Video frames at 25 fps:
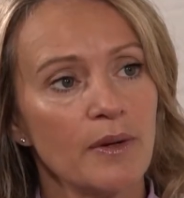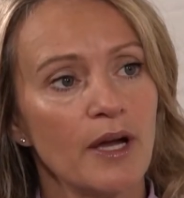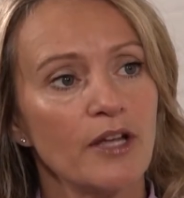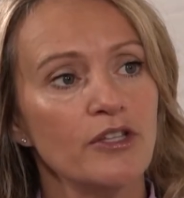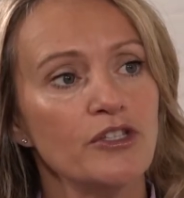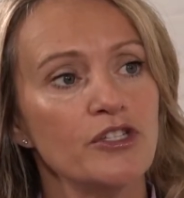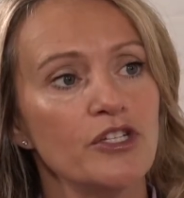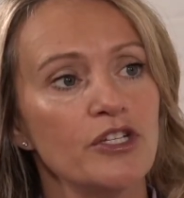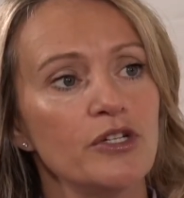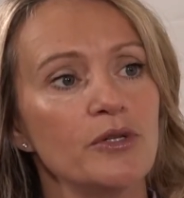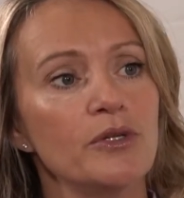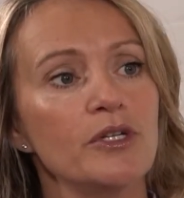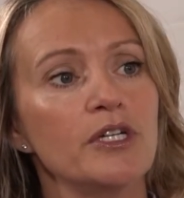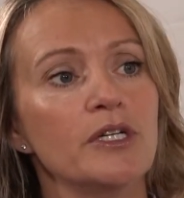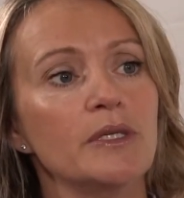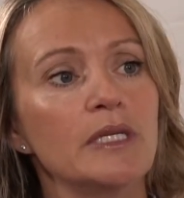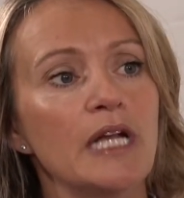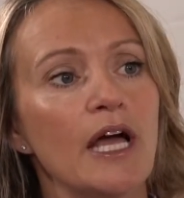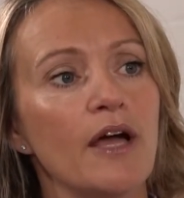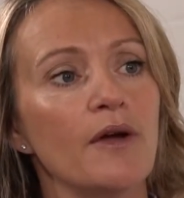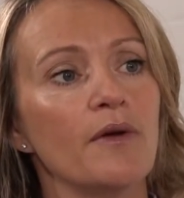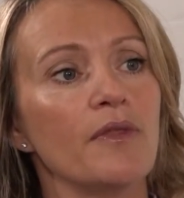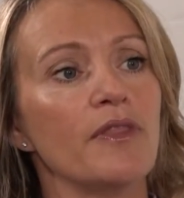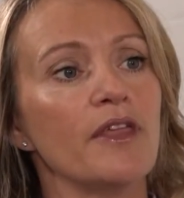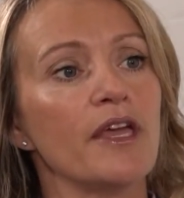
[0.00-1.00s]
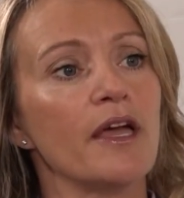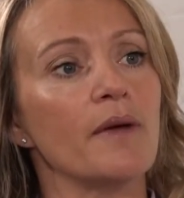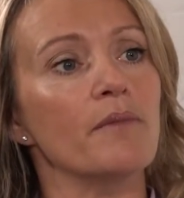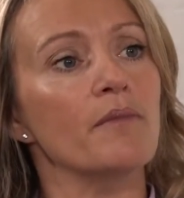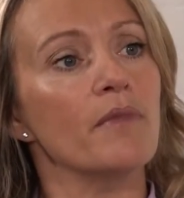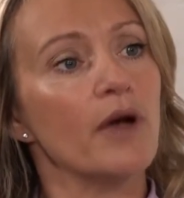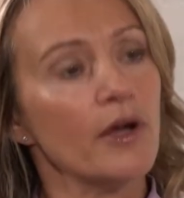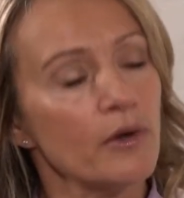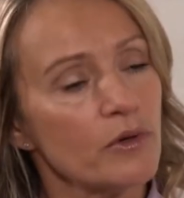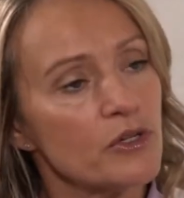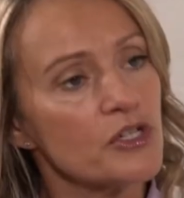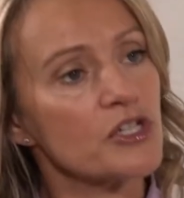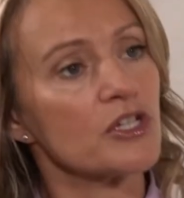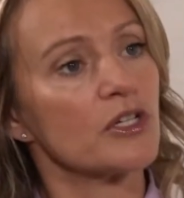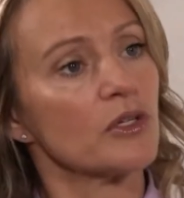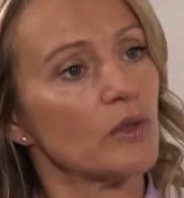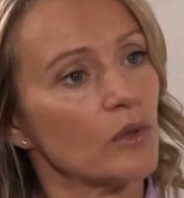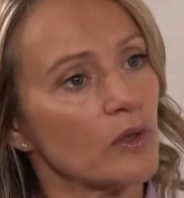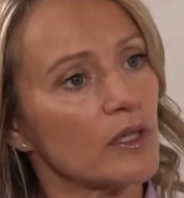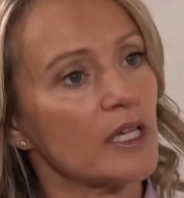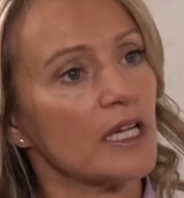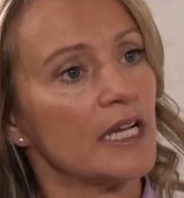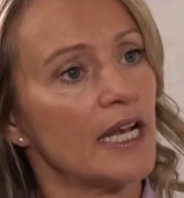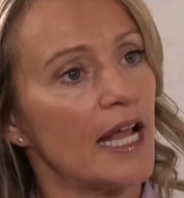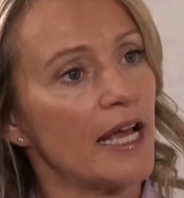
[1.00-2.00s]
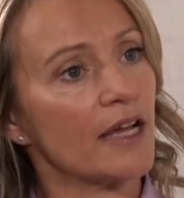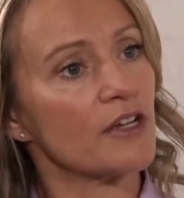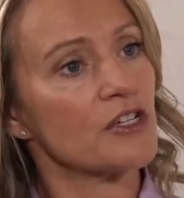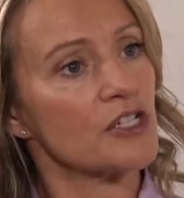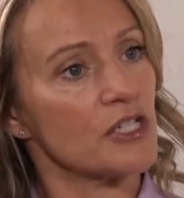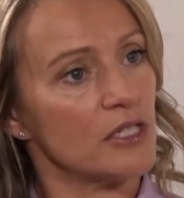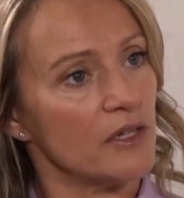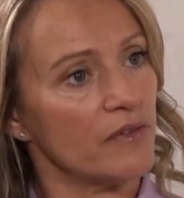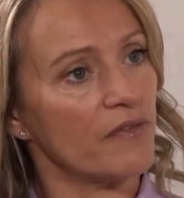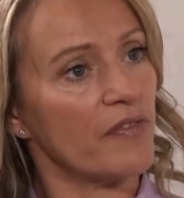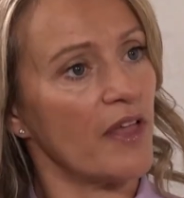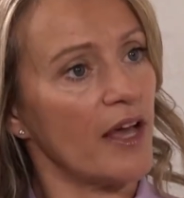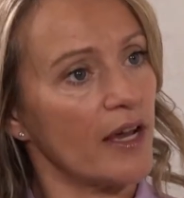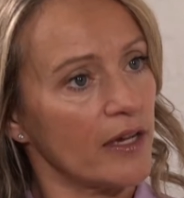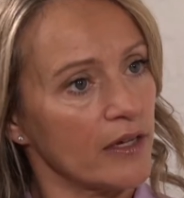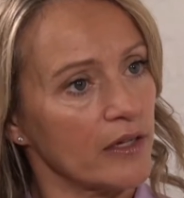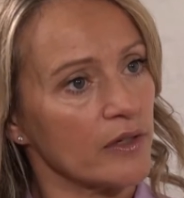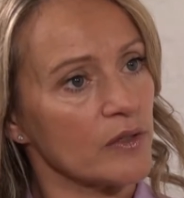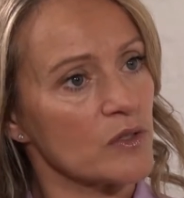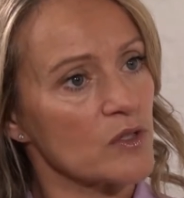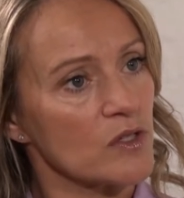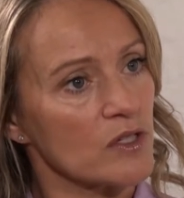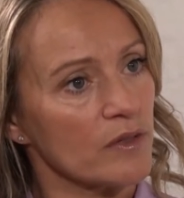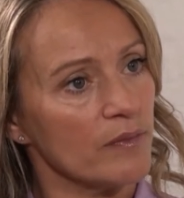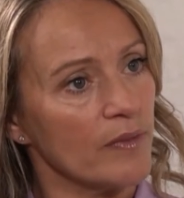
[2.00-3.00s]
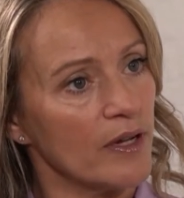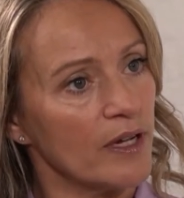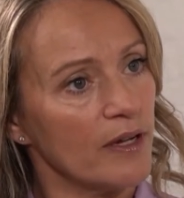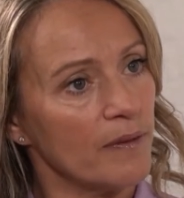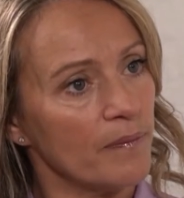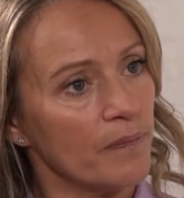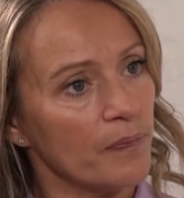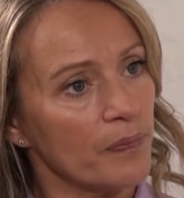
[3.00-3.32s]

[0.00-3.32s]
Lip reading: and do you know the emotional connection of that customer?